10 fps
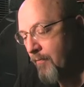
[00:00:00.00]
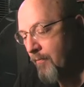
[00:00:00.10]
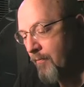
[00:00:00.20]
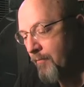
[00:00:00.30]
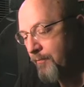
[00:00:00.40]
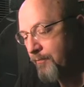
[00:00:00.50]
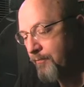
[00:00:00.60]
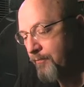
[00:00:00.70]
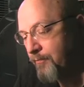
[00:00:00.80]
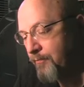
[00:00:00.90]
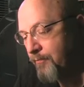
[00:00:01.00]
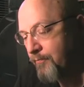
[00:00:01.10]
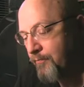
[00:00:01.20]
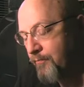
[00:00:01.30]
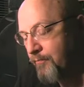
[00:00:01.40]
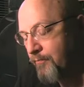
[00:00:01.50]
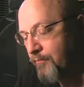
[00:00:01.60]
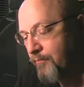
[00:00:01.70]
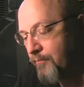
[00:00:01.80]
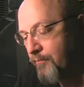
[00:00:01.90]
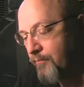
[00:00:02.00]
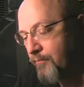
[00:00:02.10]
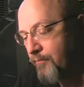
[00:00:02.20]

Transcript: Nobody speaks.